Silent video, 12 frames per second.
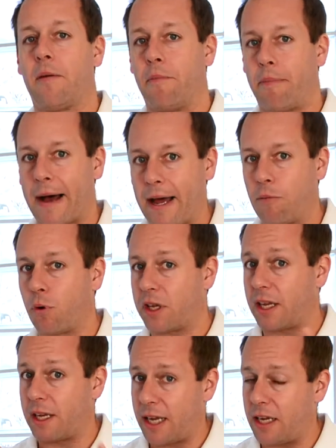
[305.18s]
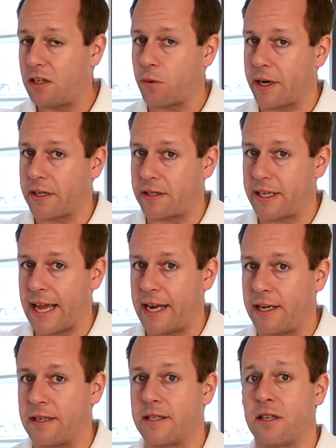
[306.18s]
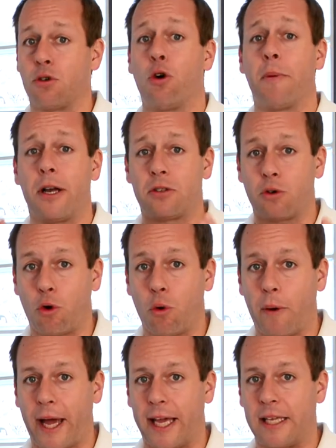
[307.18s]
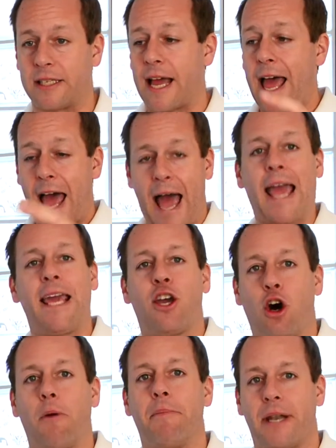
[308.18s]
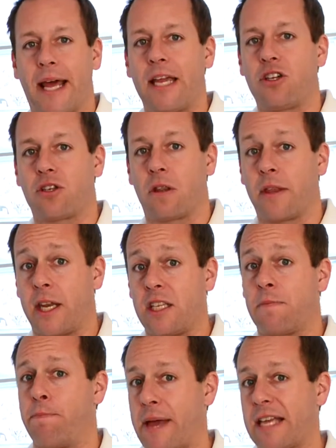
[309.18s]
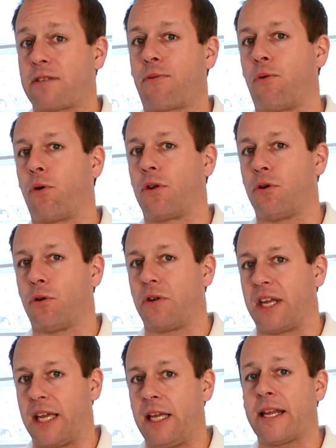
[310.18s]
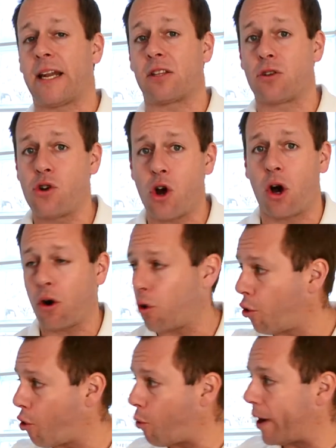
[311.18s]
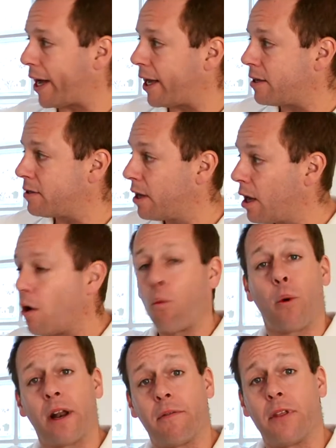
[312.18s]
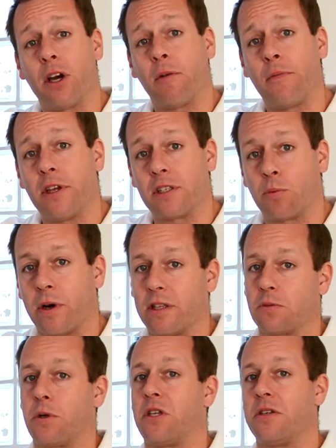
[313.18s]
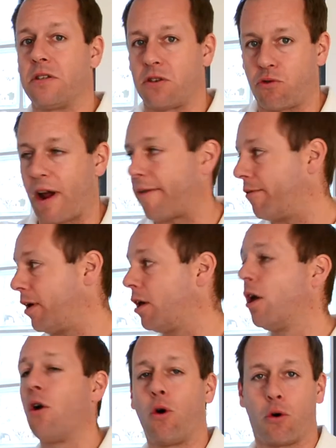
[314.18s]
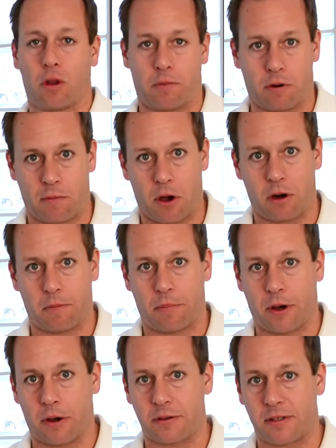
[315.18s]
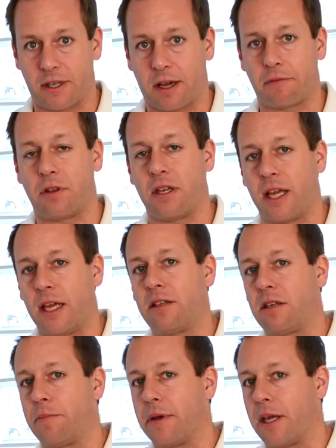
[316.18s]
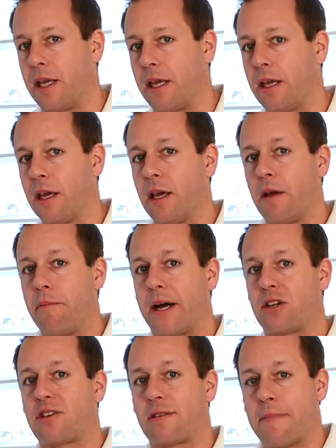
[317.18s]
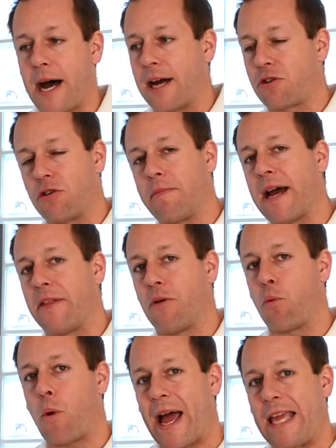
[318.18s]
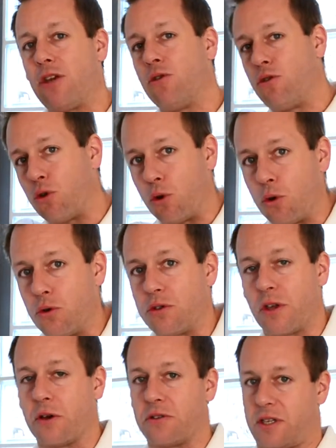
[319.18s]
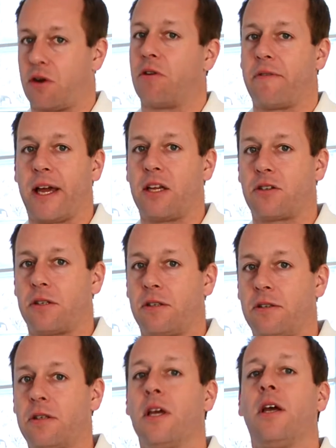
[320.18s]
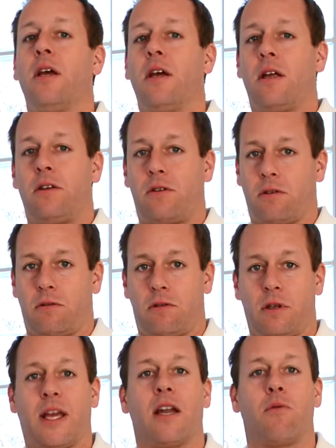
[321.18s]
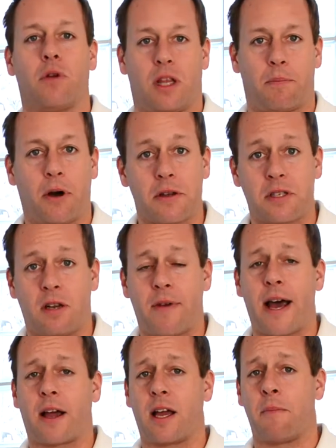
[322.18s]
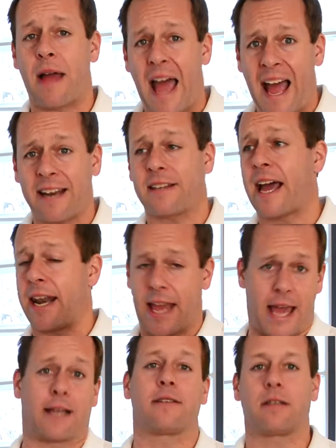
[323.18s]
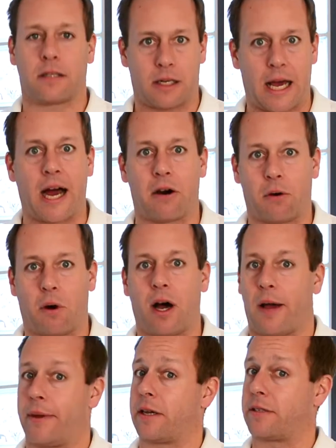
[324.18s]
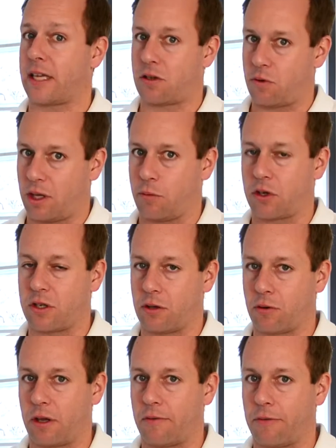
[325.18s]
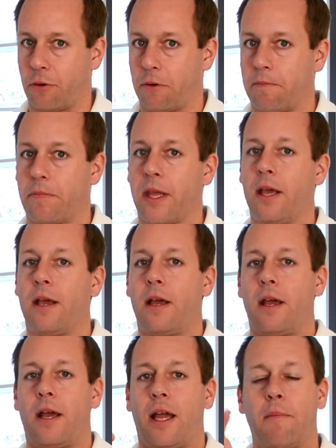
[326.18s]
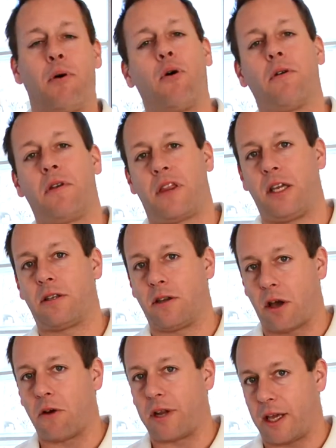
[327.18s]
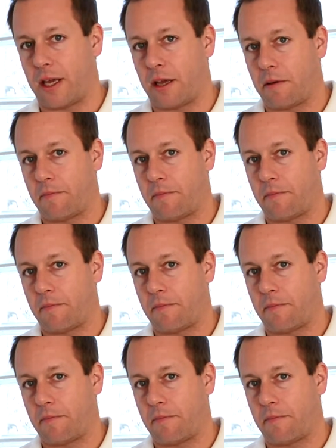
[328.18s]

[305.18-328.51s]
But what you need to understand is there's almost always a combination that is best for your need, and it's not always one of the obvious ones, which is the traffic or the promoted post stuff. You need to be much smarter about the way you use those derivations to get a really positive outcome at an excellent ROI, because that's really what you're looking for. Important thing to note here.